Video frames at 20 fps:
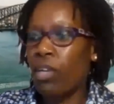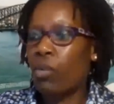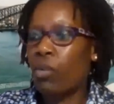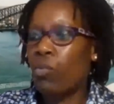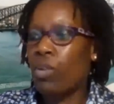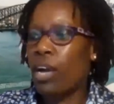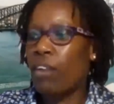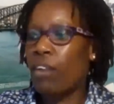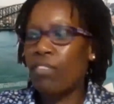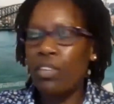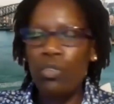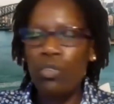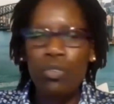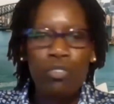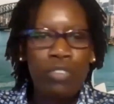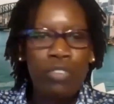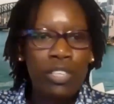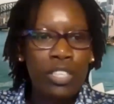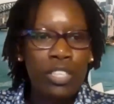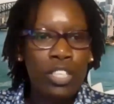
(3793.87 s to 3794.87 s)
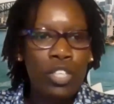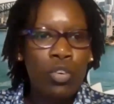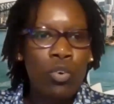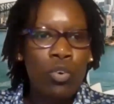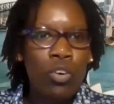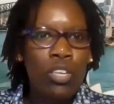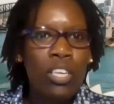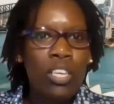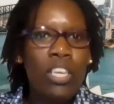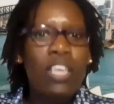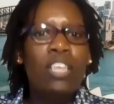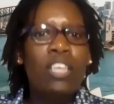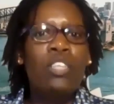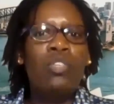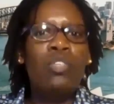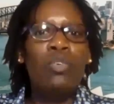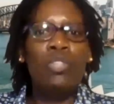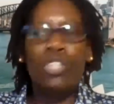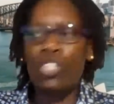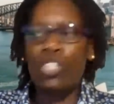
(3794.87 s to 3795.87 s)
We have a university called
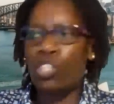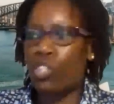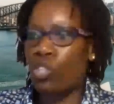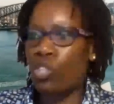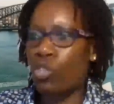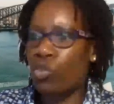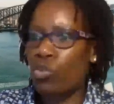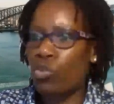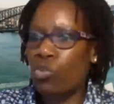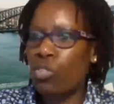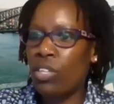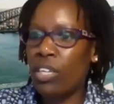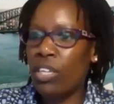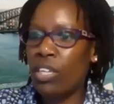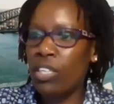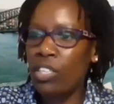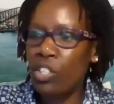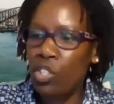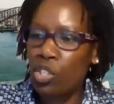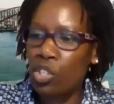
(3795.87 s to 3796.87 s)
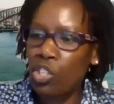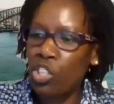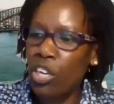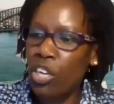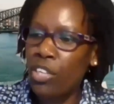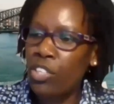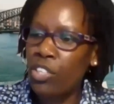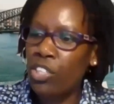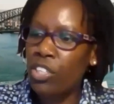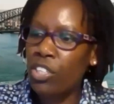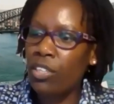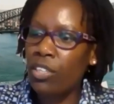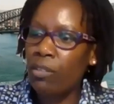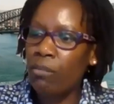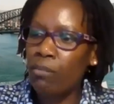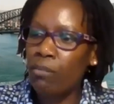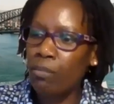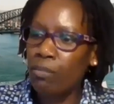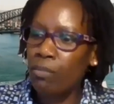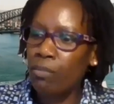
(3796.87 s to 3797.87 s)
King's Own Institute that is
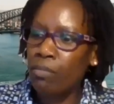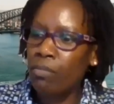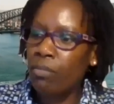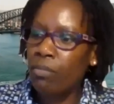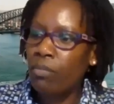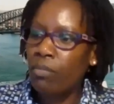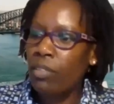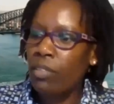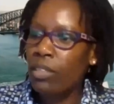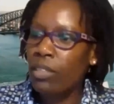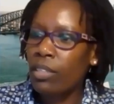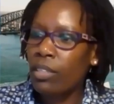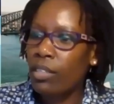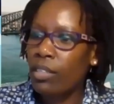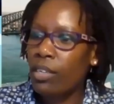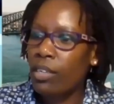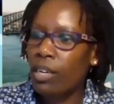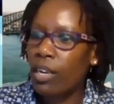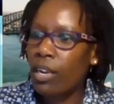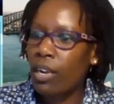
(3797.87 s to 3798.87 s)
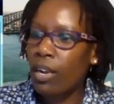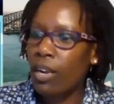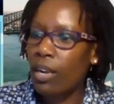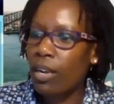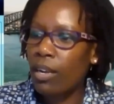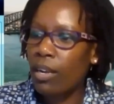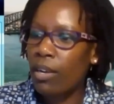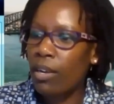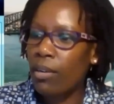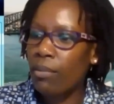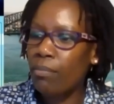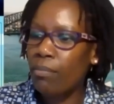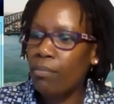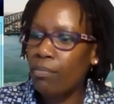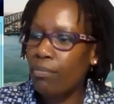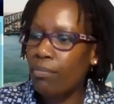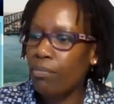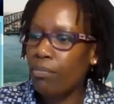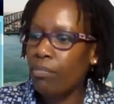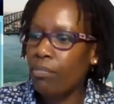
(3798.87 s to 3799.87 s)
charging
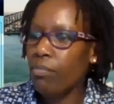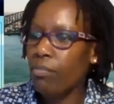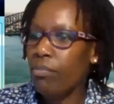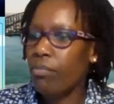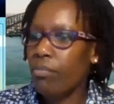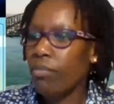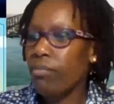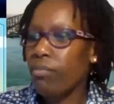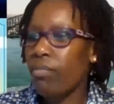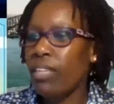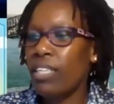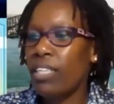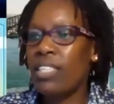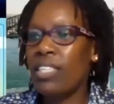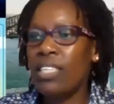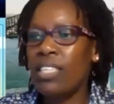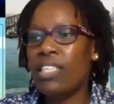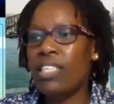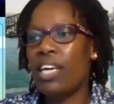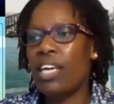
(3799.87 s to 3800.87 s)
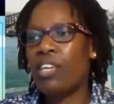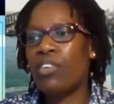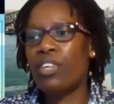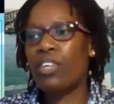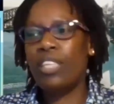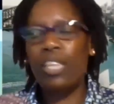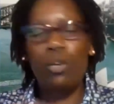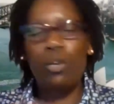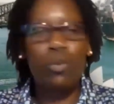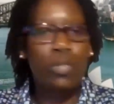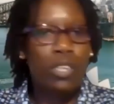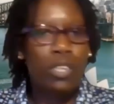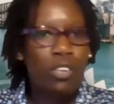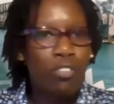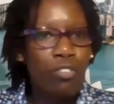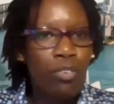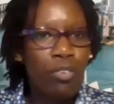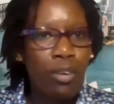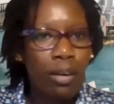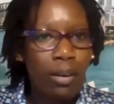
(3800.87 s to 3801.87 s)
um,
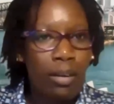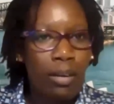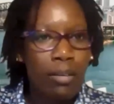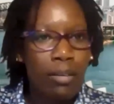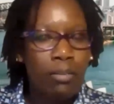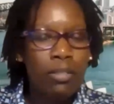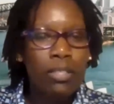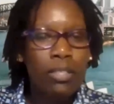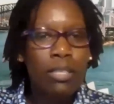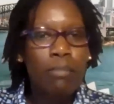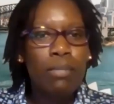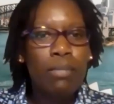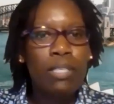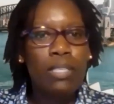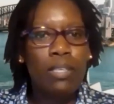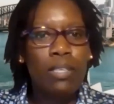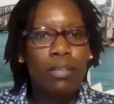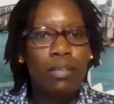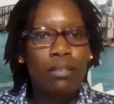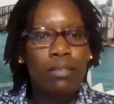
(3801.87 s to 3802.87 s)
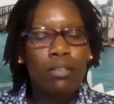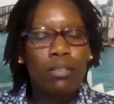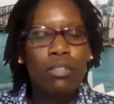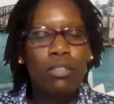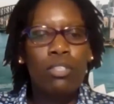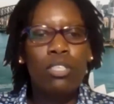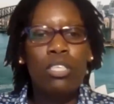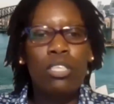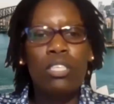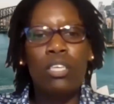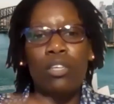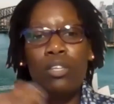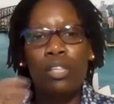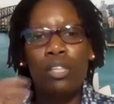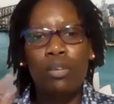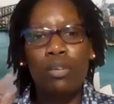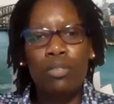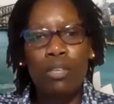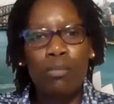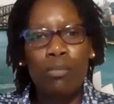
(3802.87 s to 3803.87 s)
600,000 for a semester.
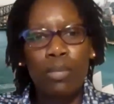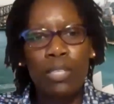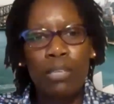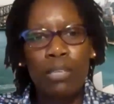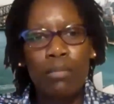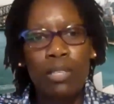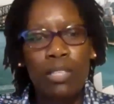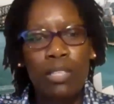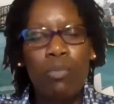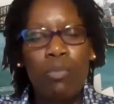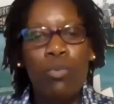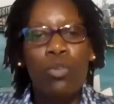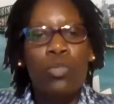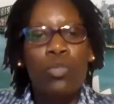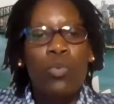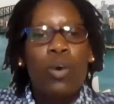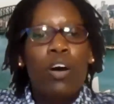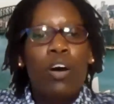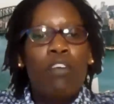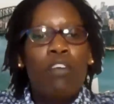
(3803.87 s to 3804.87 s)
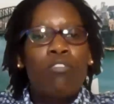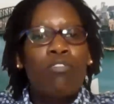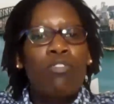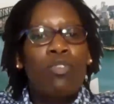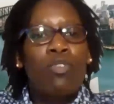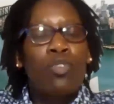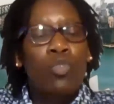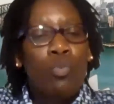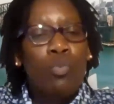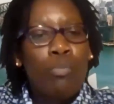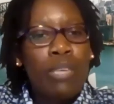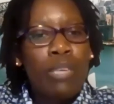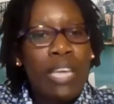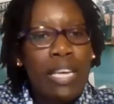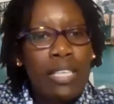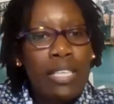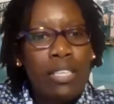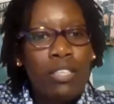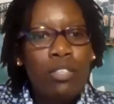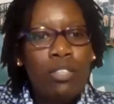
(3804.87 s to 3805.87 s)
600,000 per semester. We also have
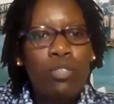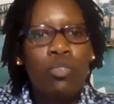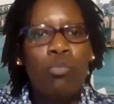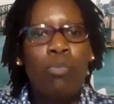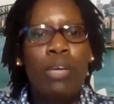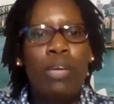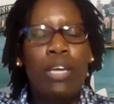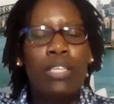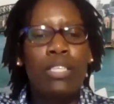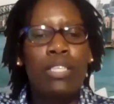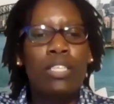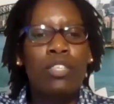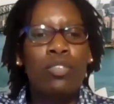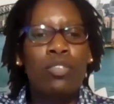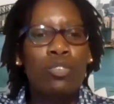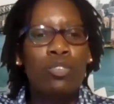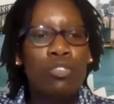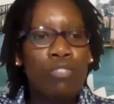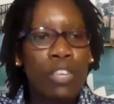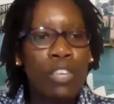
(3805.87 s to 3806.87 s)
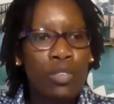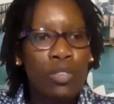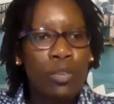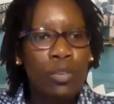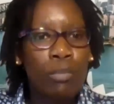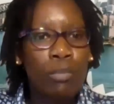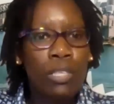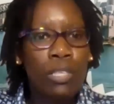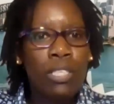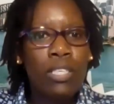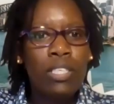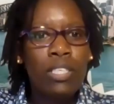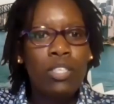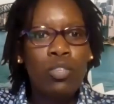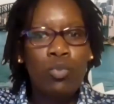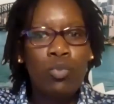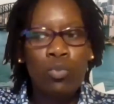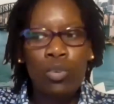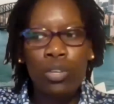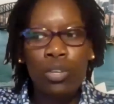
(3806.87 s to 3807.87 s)
UBS. UBS is Universal Business
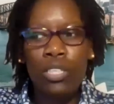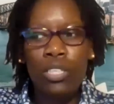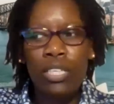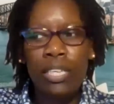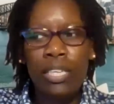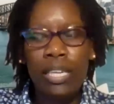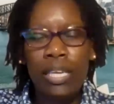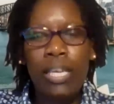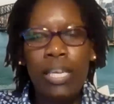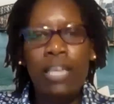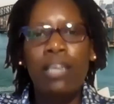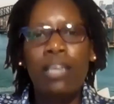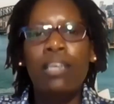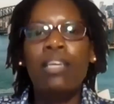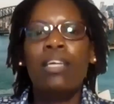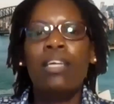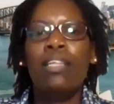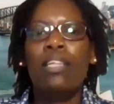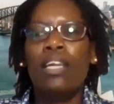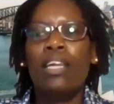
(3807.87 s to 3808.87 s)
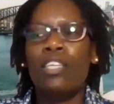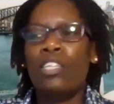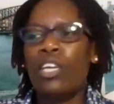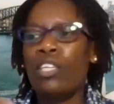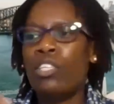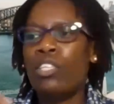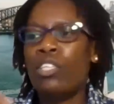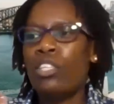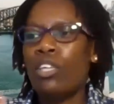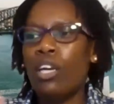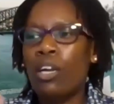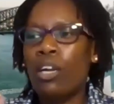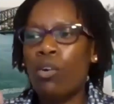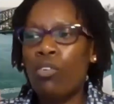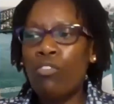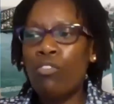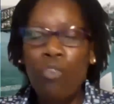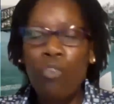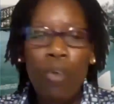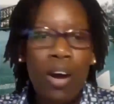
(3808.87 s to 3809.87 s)
School, Sydney. They're charging
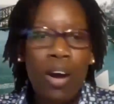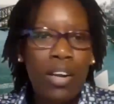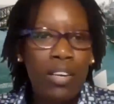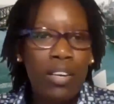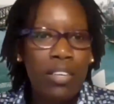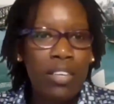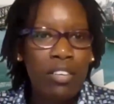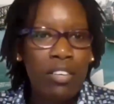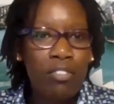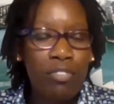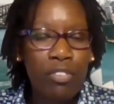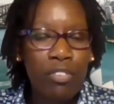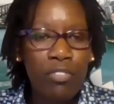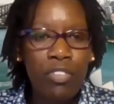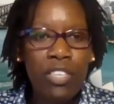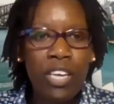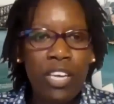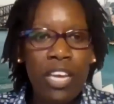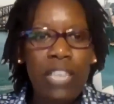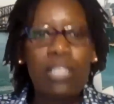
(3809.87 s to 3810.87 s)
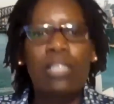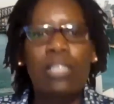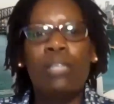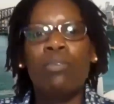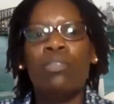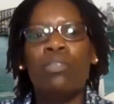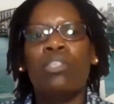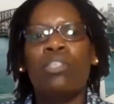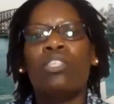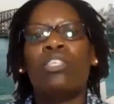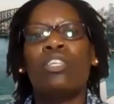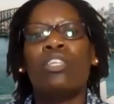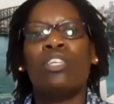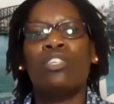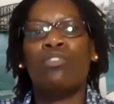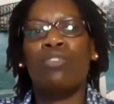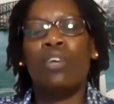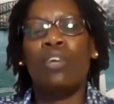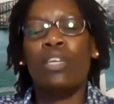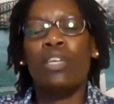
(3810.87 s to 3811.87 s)
around 458,000
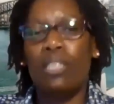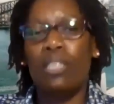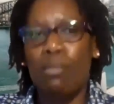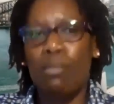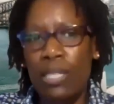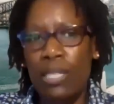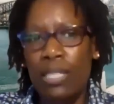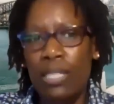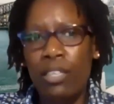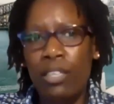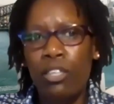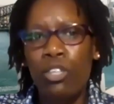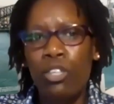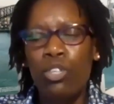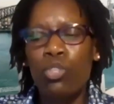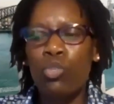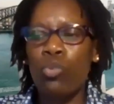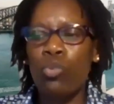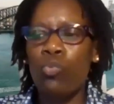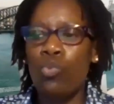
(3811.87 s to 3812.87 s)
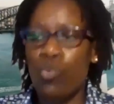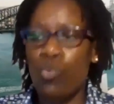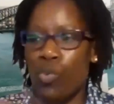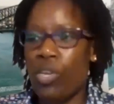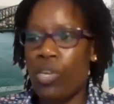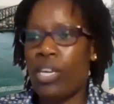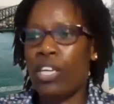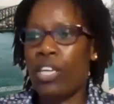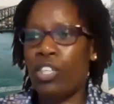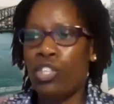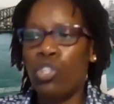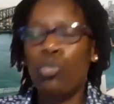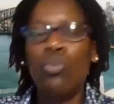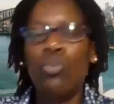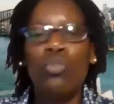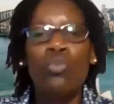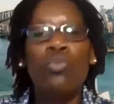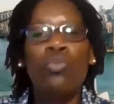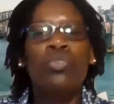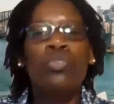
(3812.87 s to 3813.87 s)
shillings a semester. So we, we can
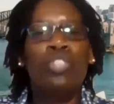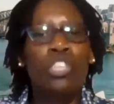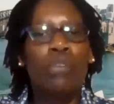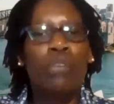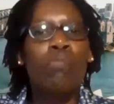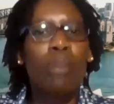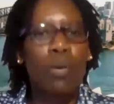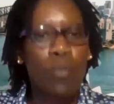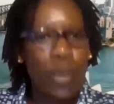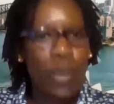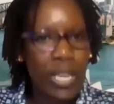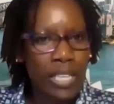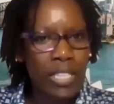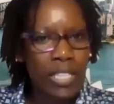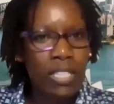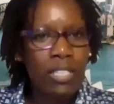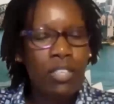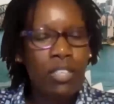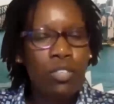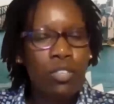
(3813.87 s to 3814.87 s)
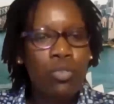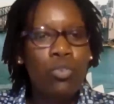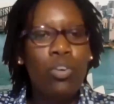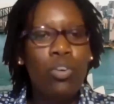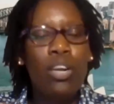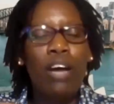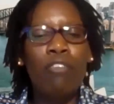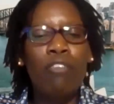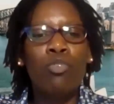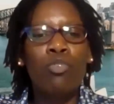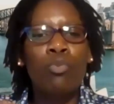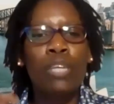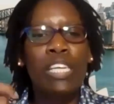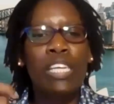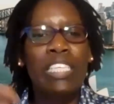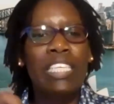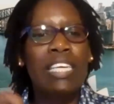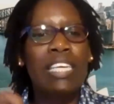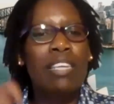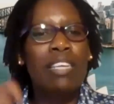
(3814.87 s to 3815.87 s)
show you cheaper ways. You don't have to
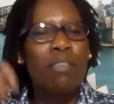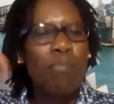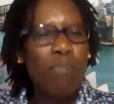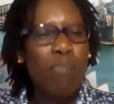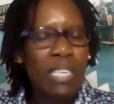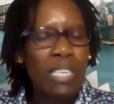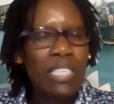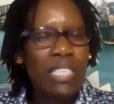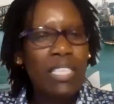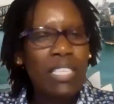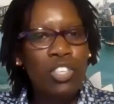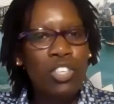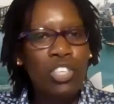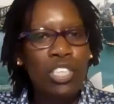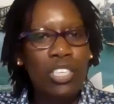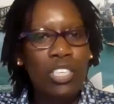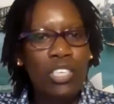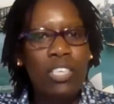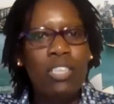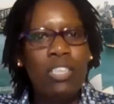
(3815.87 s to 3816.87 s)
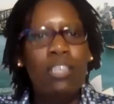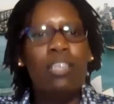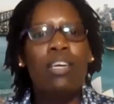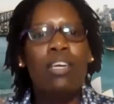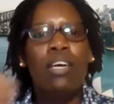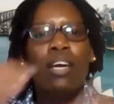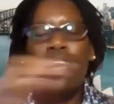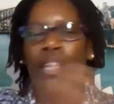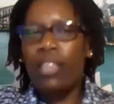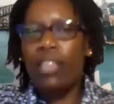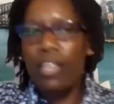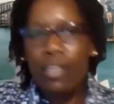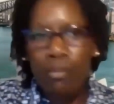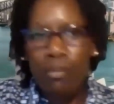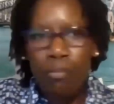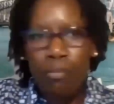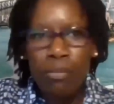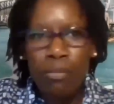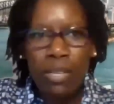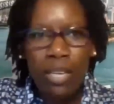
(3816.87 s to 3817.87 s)
necessarily miss the GTE and
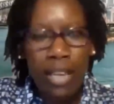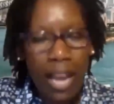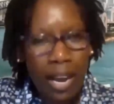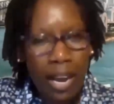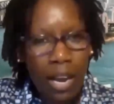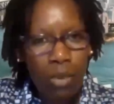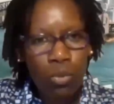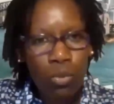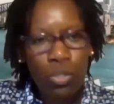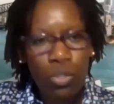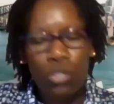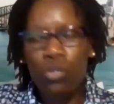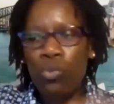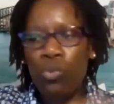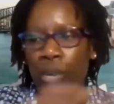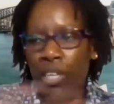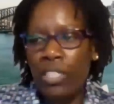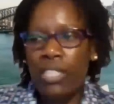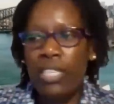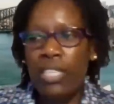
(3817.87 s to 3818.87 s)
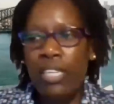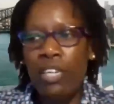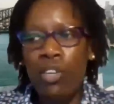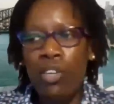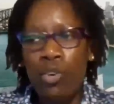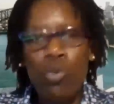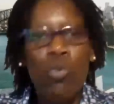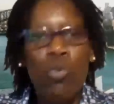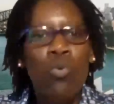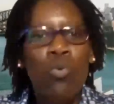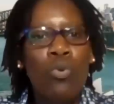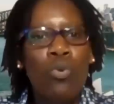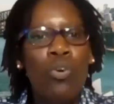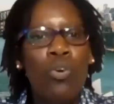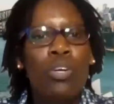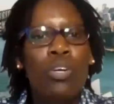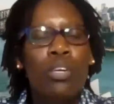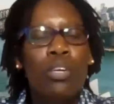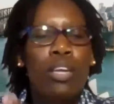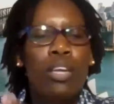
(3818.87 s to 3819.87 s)
then lack out. You can still
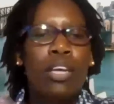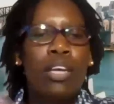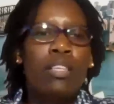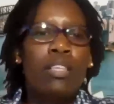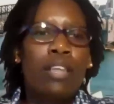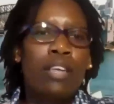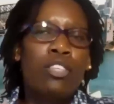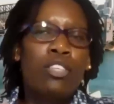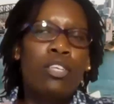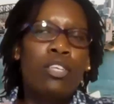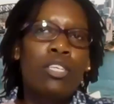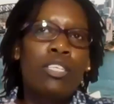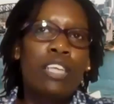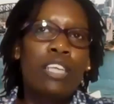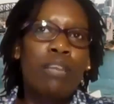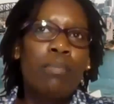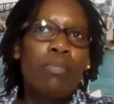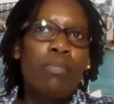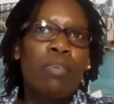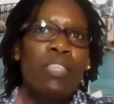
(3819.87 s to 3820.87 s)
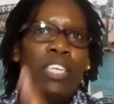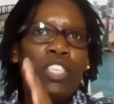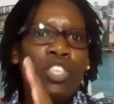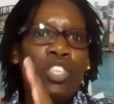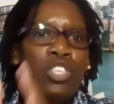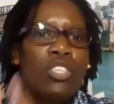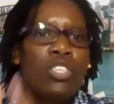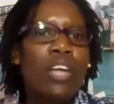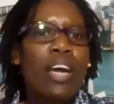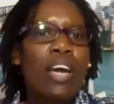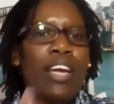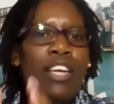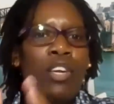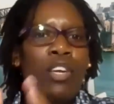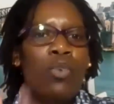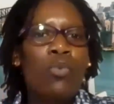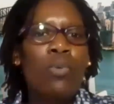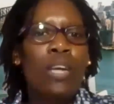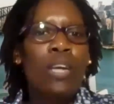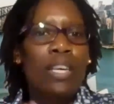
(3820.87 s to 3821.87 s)
go, like they actually tell people, just try
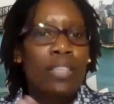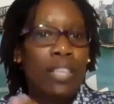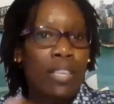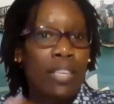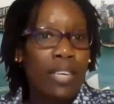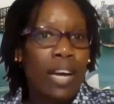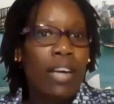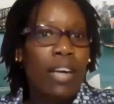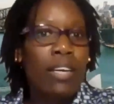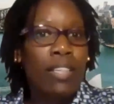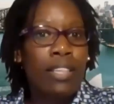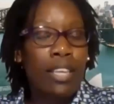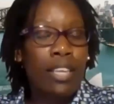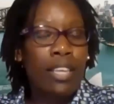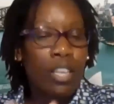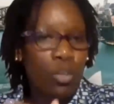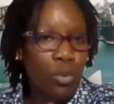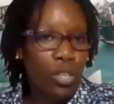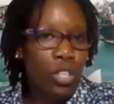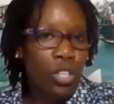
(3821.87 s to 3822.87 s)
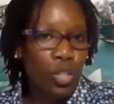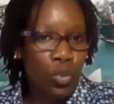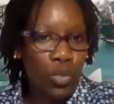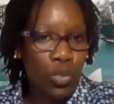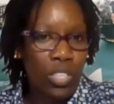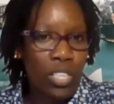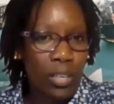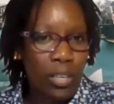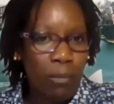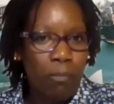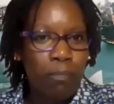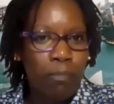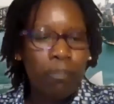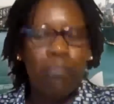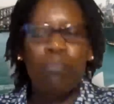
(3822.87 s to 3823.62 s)
and look like the duck they're looking to see.